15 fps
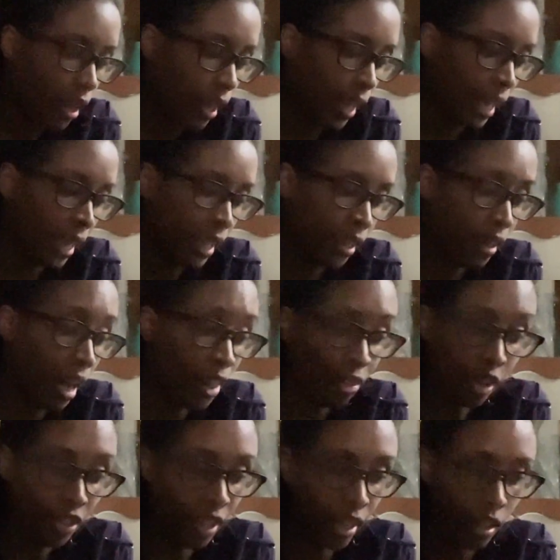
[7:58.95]
And I
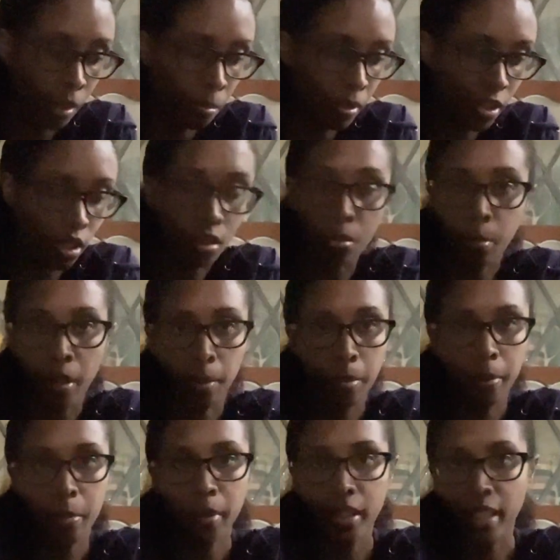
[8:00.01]
thought that up until
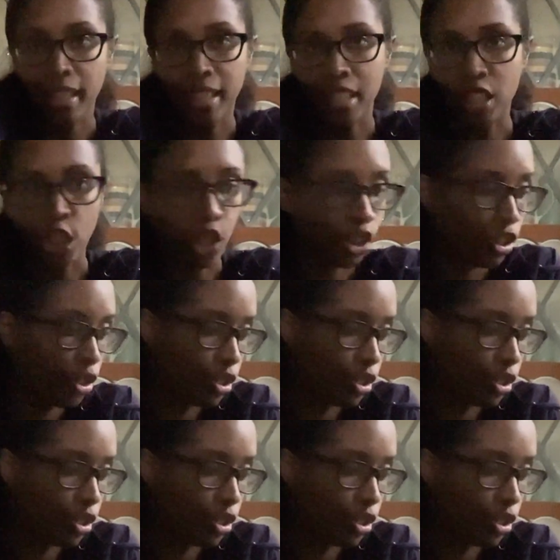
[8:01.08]
probably like a year or